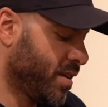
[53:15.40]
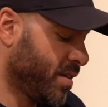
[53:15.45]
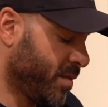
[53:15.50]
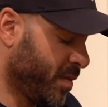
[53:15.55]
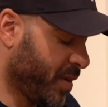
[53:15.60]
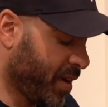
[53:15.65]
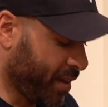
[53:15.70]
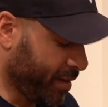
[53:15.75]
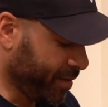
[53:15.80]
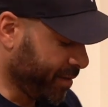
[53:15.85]

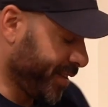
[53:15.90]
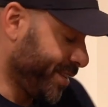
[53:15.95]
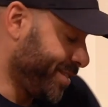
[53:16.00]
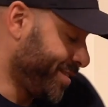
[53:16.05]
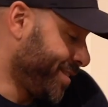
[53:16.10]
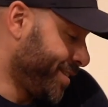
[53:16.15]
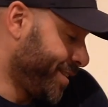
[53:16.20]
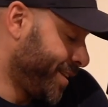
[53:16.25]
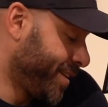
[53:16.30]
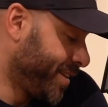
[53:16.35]
Well,
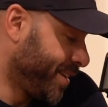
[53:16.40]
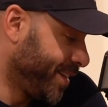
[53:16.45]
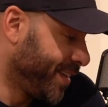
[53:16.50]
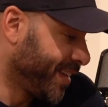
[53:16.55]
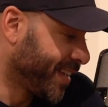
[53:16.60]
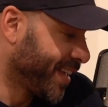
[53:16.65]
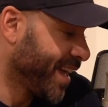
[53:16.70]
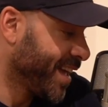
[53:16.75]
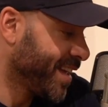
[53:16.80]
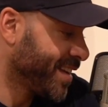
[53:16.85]

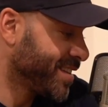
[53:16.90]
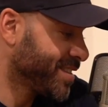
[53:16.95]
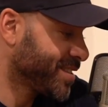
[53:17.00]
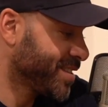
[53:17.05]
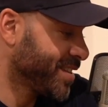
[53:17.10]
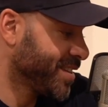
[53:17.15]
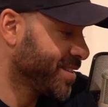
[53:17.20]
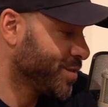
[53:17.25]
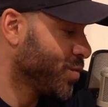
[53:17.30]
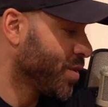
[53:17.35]
again,
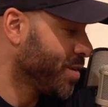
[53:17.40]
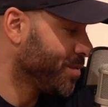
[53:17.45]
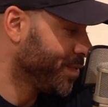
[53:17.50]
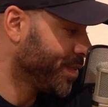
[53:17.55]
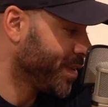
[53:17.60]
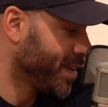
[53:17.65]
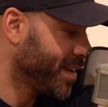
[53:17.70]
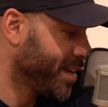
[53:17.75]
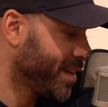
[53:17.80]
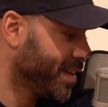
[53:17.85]
it's one
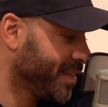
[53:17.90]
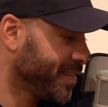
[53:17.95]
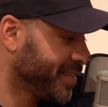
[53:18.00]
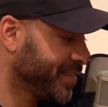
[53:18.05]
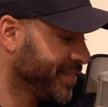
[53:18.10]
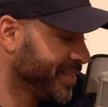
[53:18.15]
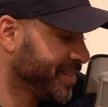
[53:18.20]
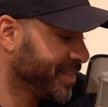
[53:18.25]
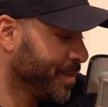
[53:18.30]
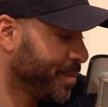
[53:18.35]
for
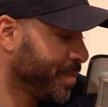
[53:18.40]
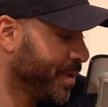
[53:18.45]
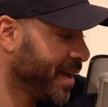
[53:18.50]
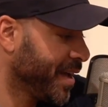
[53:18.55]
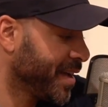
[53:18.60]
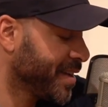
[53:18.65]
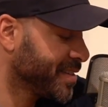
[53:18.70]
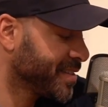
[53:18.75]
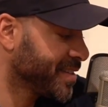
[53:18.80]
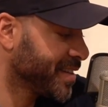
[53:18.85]
the
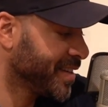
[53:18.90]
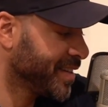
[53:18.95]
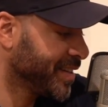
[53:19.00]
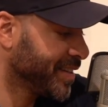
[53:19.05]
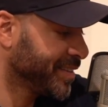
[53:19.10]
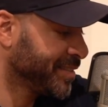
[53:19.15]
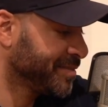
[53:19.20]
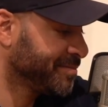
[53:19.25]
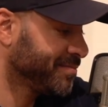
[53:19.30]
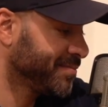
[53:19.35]
players
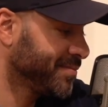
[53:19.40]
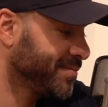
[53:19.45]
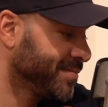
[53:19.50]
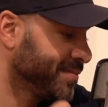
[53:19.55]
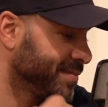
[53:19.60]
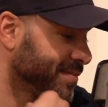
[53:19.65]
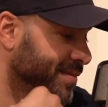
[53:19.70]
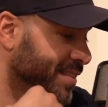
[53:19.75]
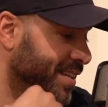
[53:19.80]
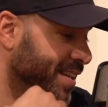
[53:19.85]
that
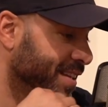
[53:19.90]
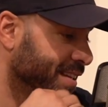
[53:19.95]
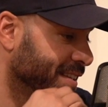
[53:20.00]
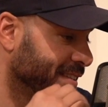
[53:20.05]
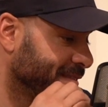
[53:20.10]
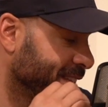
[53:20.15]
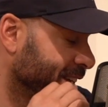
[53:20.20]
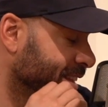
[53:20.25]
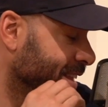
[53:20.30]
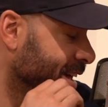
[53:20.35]

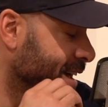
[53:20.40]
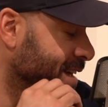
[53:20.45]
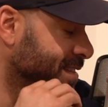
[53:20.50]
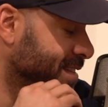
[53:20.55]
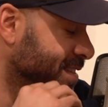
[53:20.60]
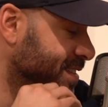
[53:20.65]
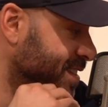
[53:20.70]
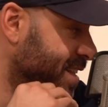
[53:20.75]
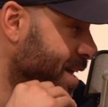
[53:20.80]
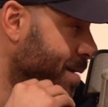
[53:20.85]
are there
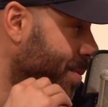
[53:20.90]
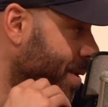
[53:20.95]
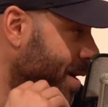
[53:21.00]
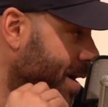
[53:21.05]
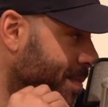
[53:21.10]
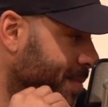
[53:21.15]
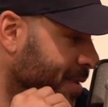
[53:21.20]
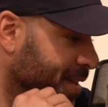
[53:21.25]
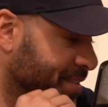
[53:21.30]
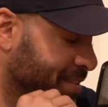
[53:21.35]
to step
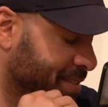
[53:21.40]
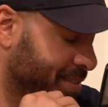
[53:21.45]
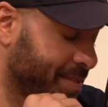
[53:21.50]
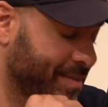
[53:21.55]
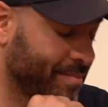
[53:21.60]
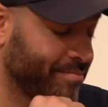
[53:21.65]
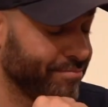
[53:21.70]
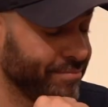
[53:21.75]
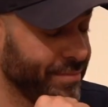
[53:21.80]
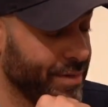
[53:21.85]
up.
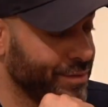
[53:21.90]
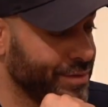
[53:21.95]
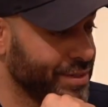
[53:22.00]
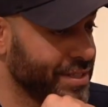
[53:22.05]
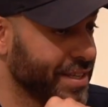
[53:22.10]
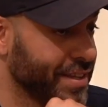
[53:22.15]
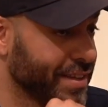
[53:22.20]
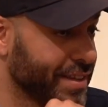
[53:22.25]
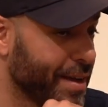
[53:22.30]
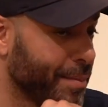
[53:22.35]
It's
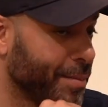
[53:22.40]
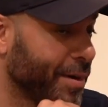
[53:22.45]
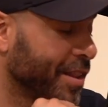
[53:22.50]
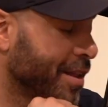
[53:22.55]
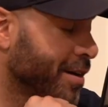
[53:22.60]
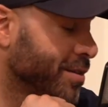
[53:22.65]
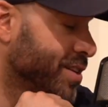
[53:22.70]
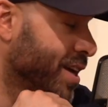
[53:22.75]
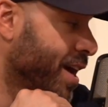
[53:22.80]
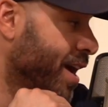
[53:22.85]
obviously a couple of
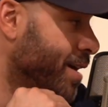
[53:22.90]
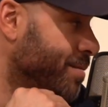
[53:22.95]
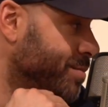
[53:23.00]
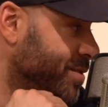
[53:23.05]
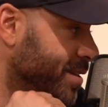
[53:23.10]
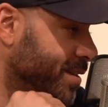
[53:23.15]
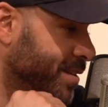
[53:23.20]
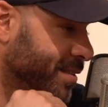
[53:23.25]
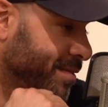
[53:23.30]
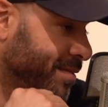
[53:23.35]
those games.